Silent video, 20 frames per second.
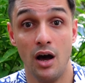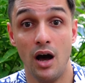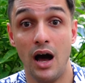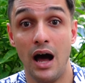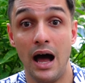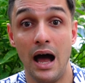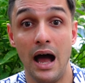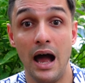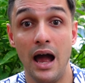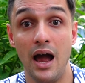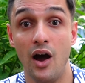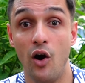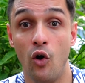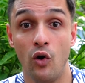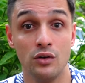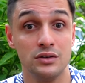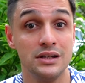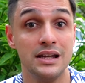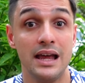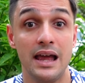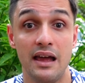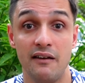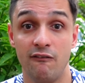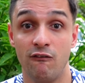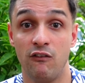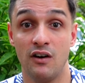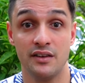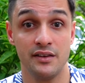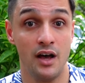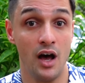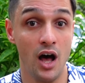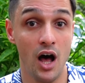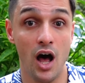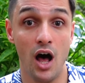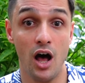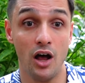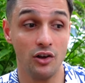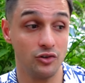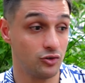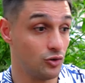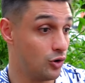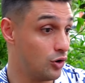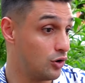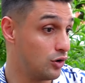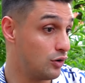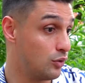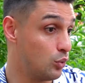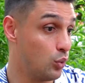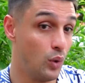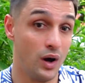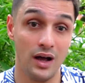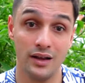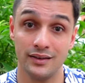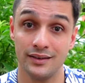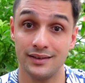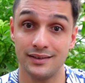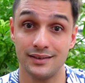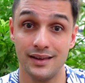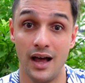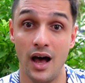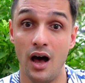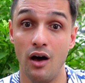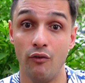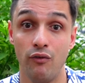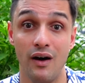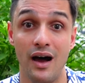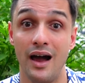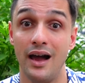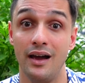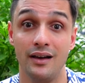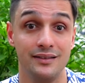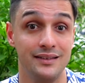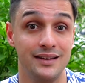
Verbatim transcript: I only have one house or one stuff I,